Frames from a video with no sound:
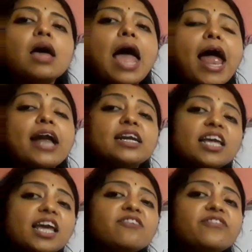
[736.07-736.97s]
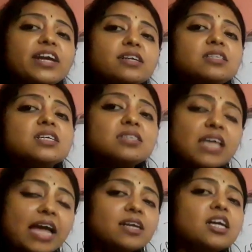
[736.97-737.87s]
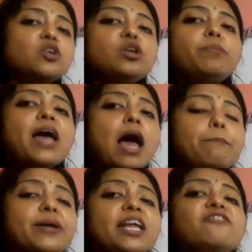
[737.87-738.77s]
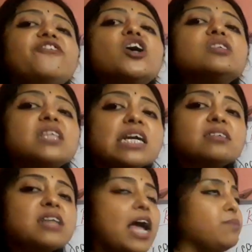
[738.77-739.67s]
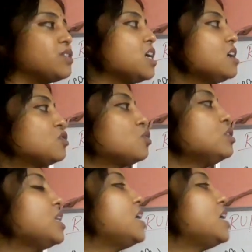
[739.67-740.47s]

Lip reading: and if this cycle will be happening for 6 times, so the